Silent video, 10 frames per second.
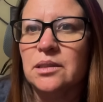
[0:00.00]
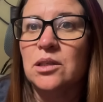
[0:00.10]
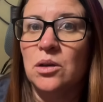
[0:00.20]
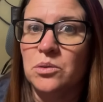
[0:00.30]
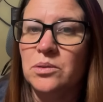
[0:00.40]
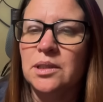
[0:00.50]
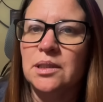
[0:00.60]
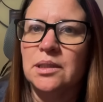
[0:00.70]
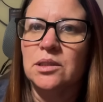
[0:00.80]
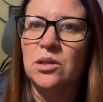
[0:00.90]
coke
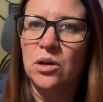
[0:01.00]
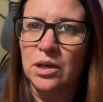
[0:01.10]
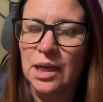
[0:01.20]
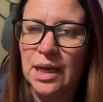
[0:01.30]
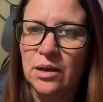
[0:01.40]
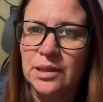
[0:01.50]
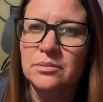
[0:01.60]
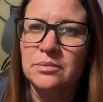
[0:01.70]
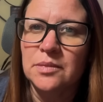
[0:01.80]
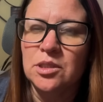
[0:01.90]
in Clark County
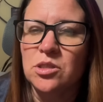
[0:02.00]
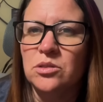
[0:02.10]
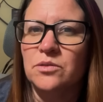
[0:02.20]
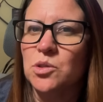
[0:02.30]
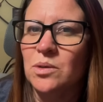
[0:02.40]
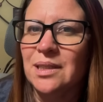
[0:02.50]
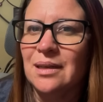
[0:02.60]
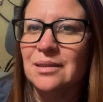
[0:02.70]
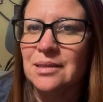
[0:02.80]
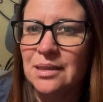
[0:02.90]
in June of
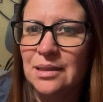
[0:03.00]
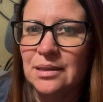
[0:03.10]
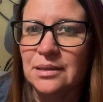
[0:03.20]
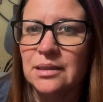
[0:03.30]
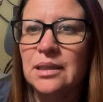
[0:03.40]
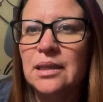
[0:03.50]
2019.